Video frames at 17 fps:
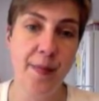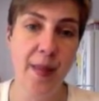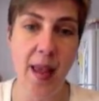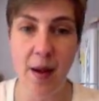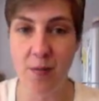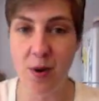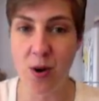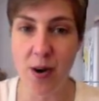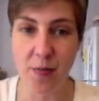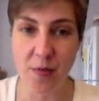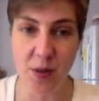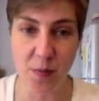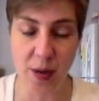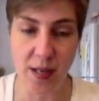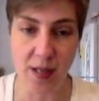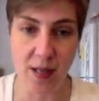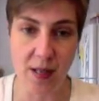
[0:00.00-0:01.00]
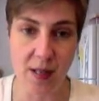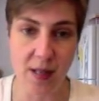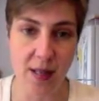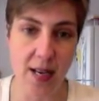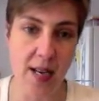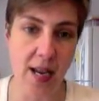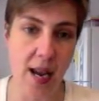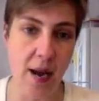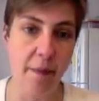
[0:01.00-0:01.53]
MRM spaces.
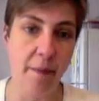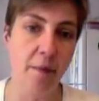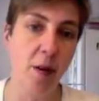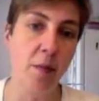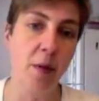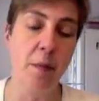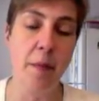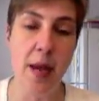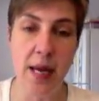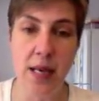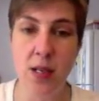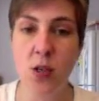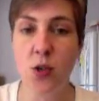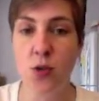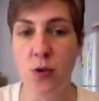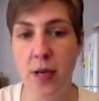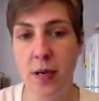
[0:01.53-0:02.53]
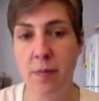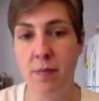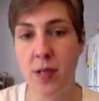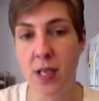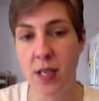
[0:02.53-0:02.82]
They came from a mainstream